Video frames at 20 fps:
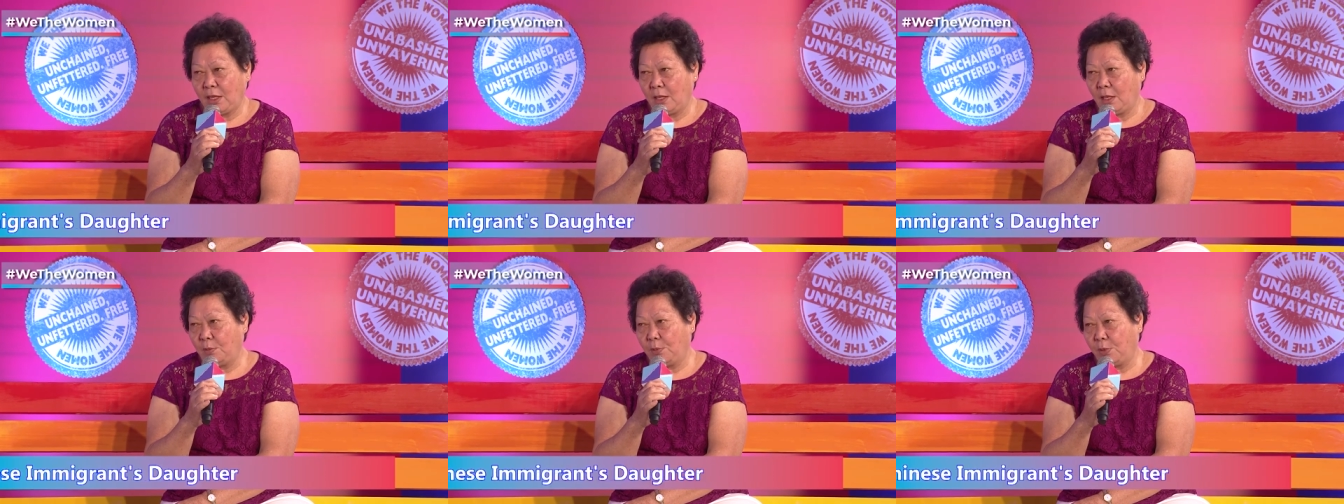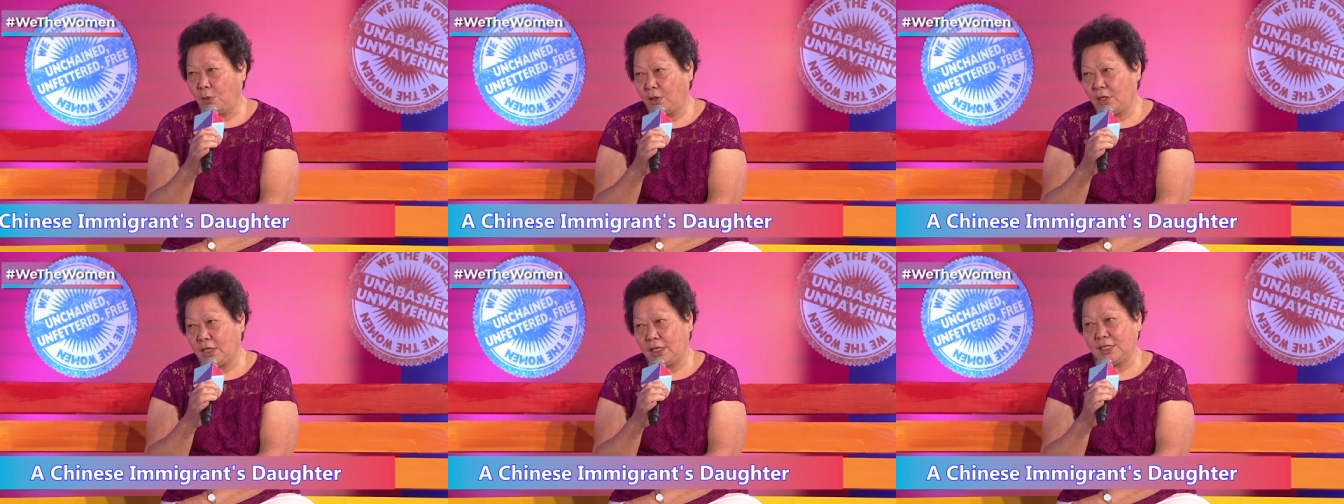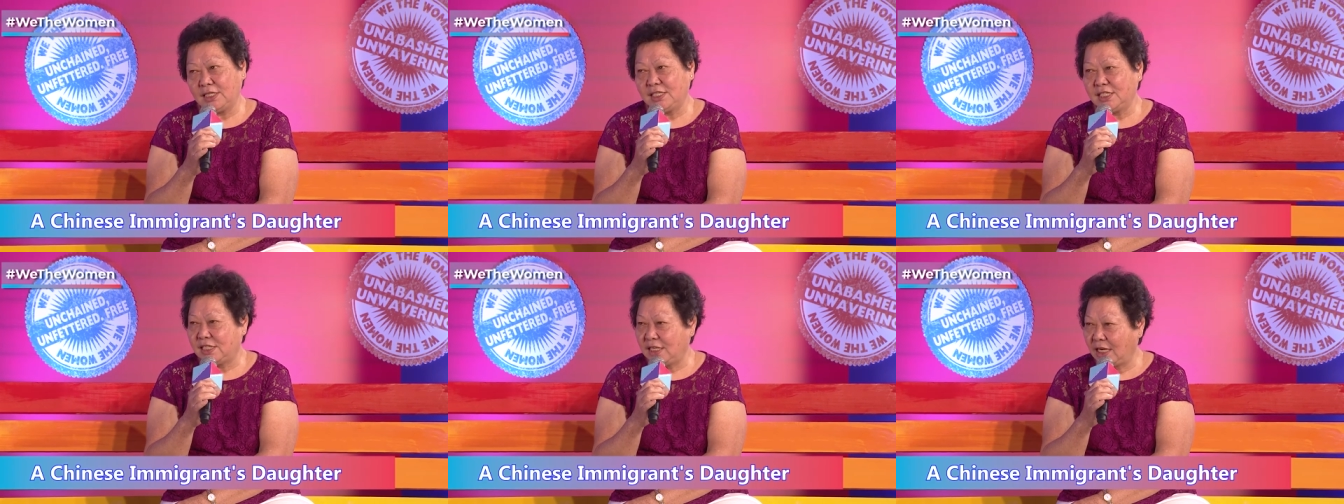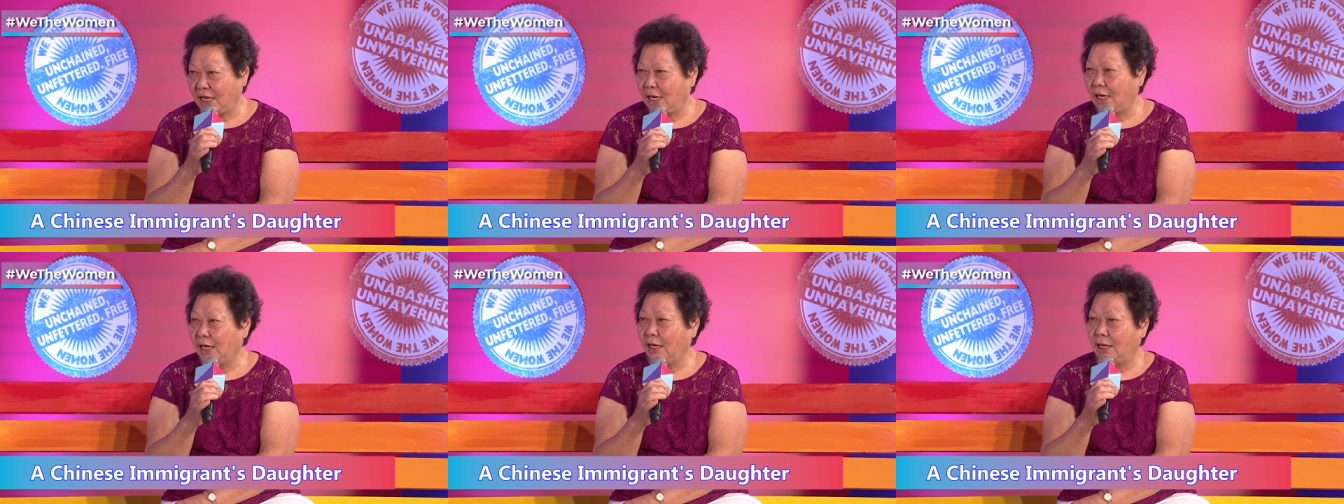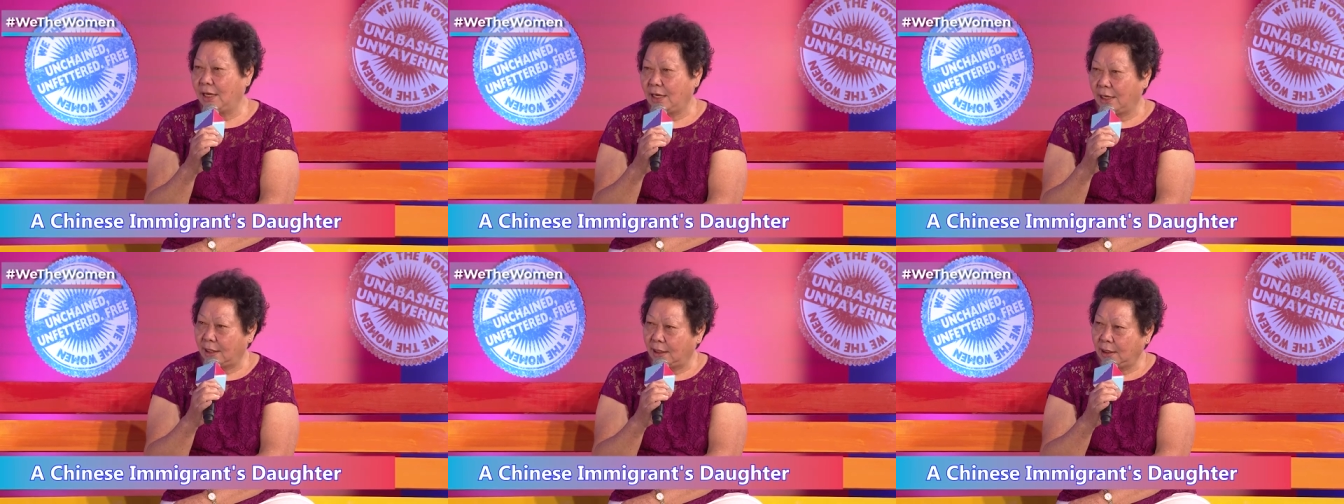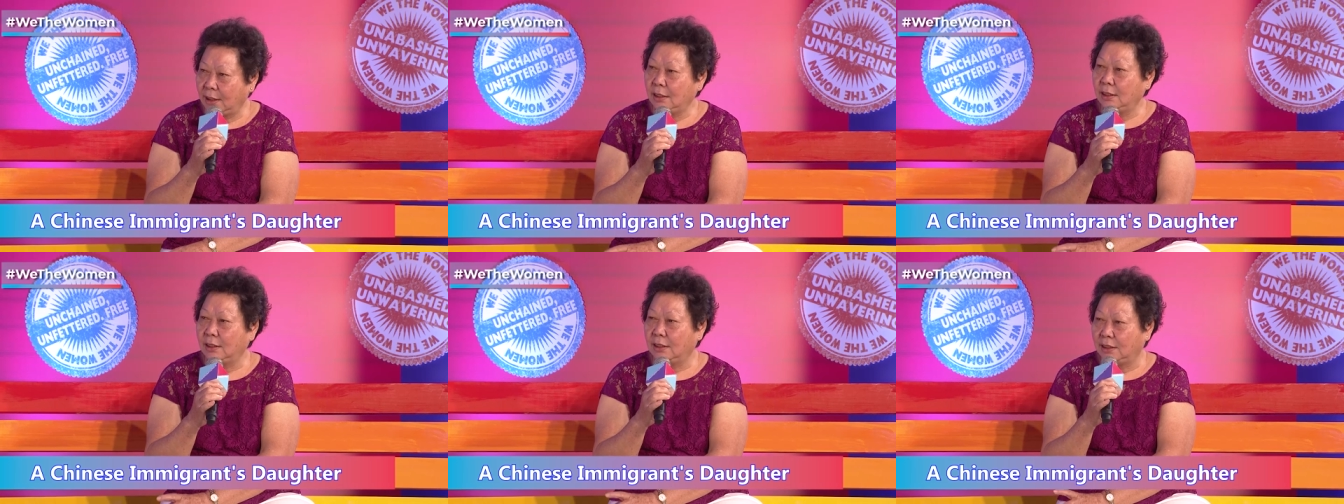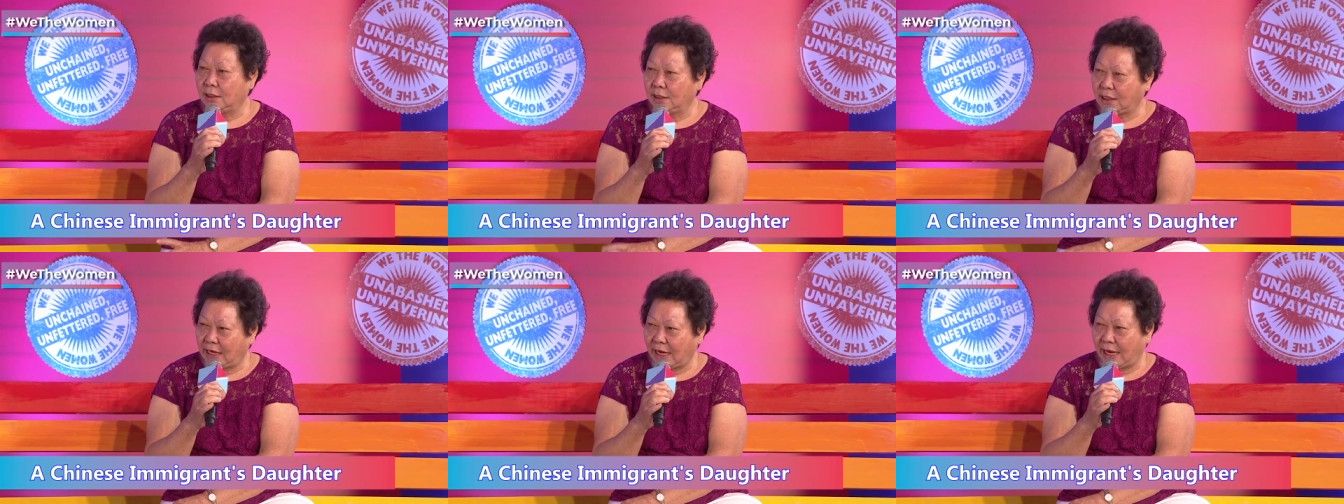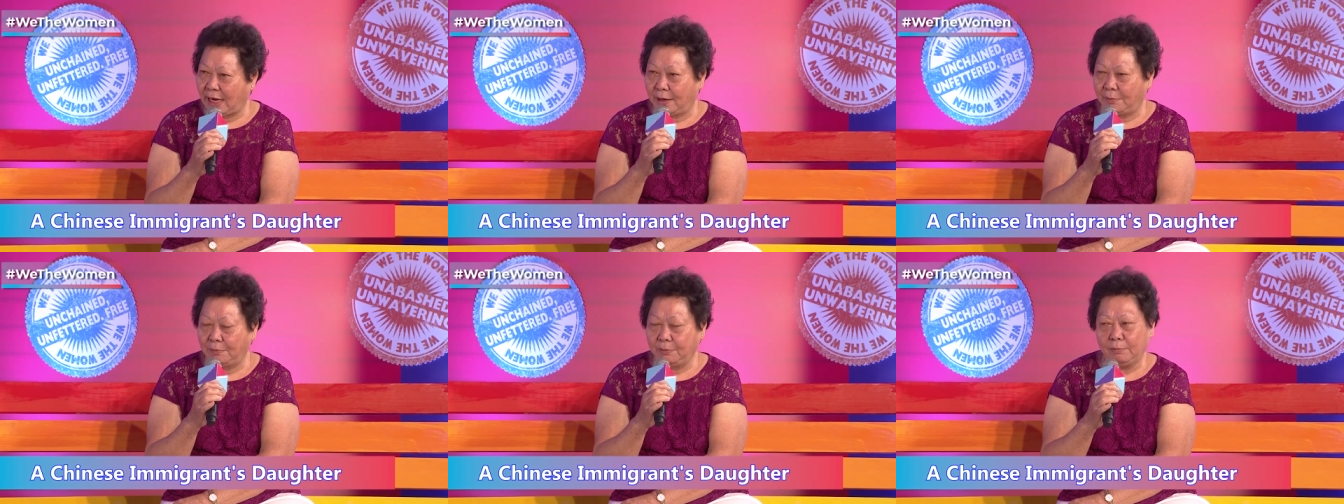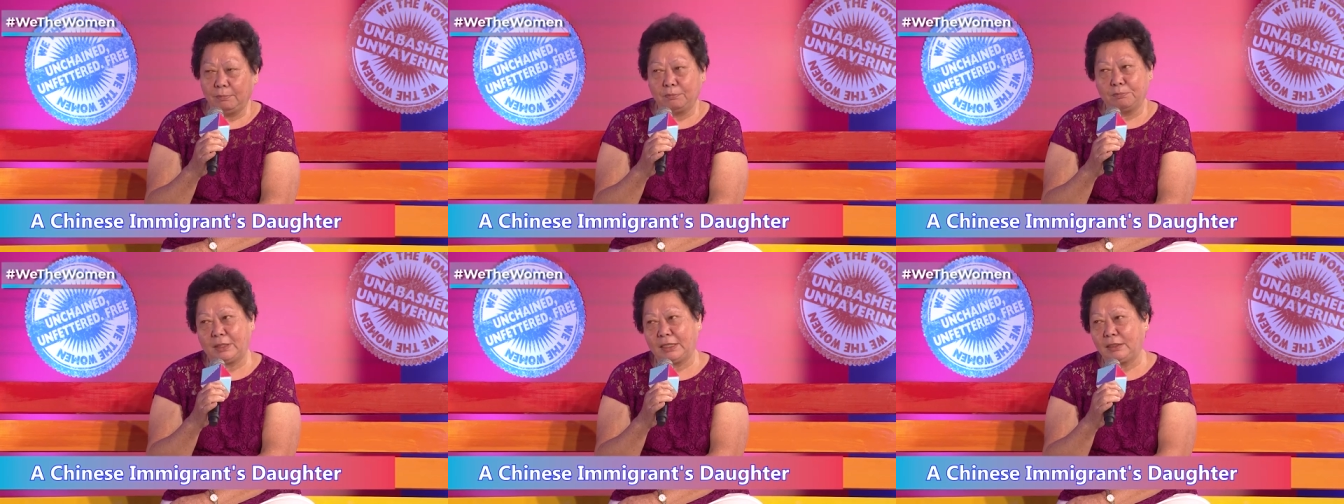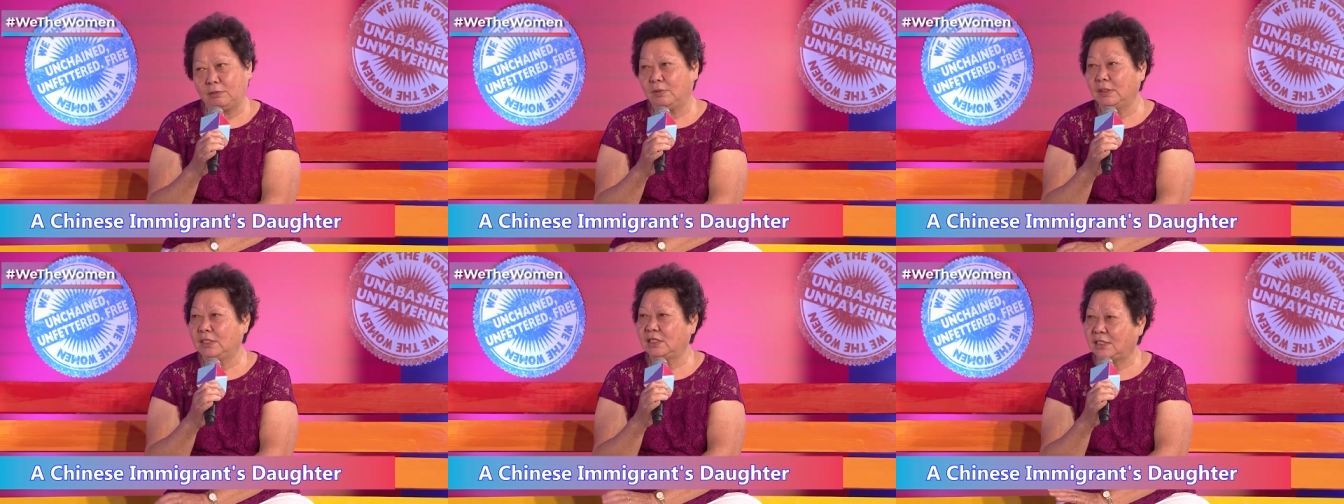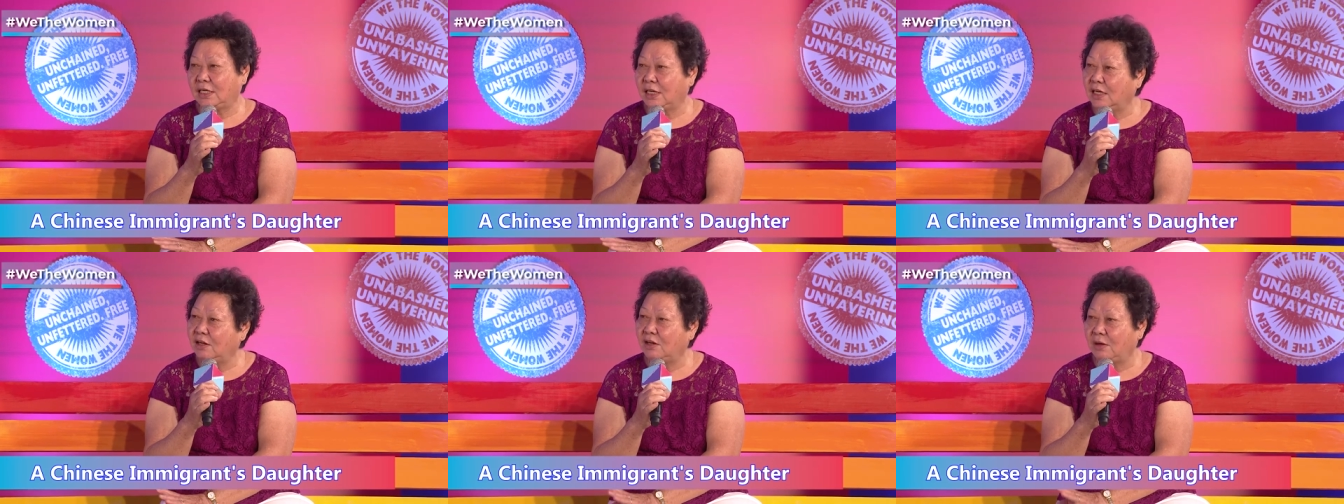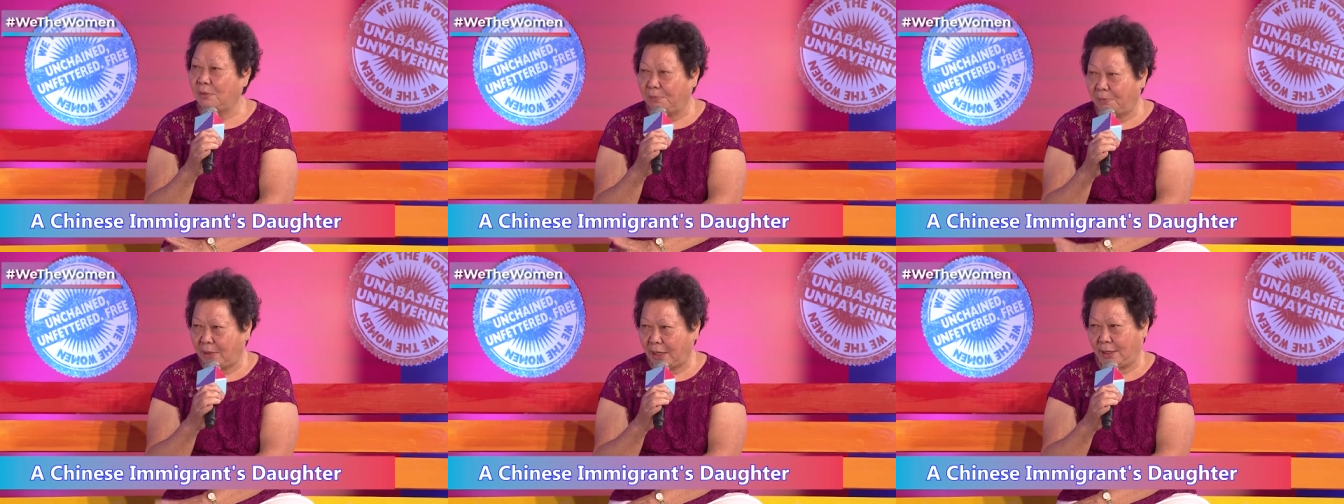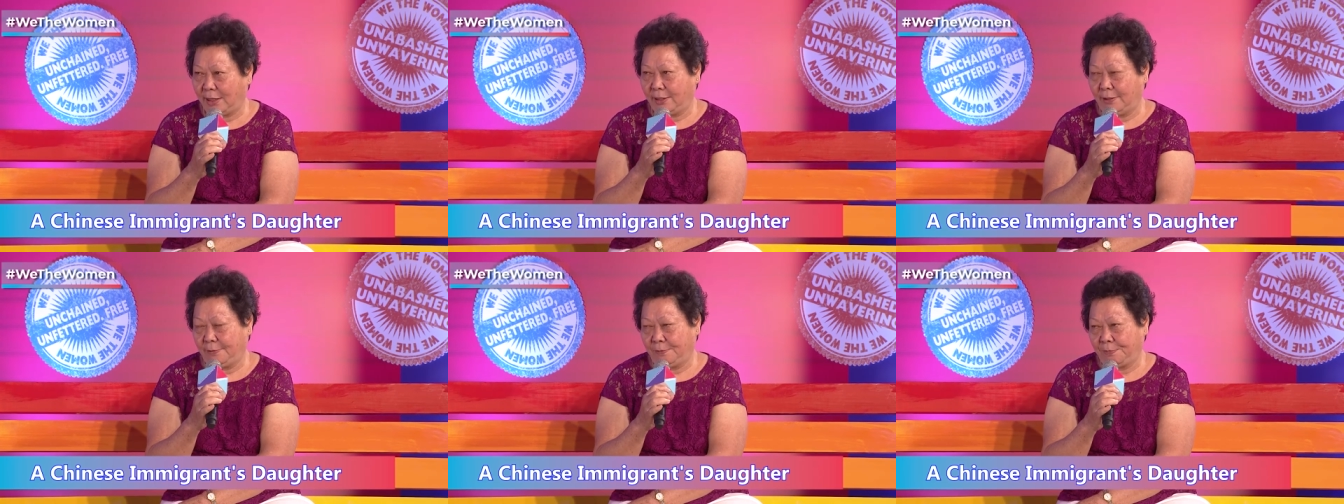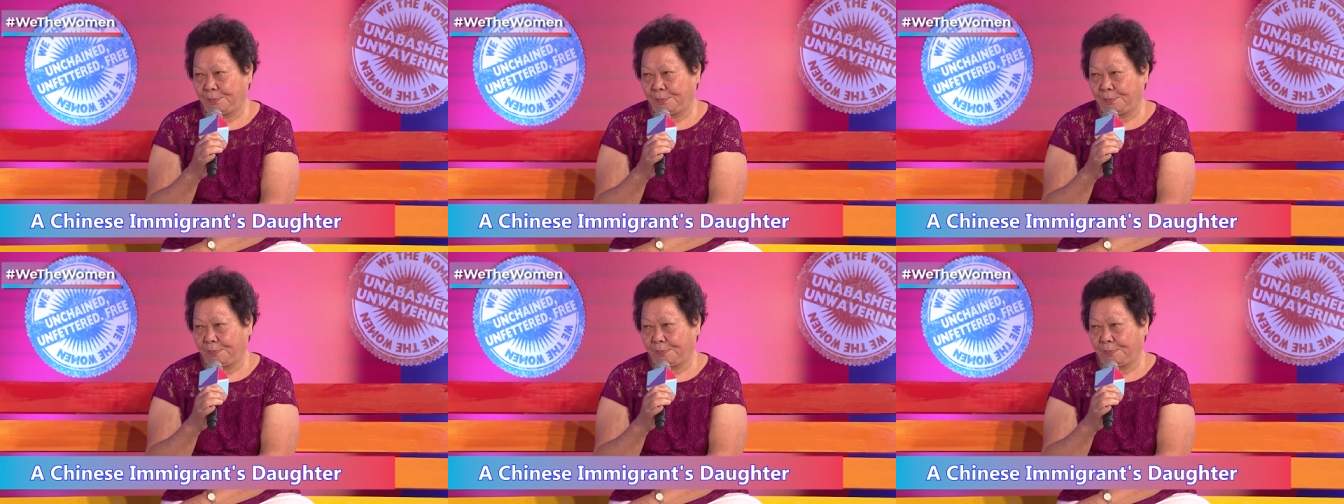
both in jail and in camp, but we still remained.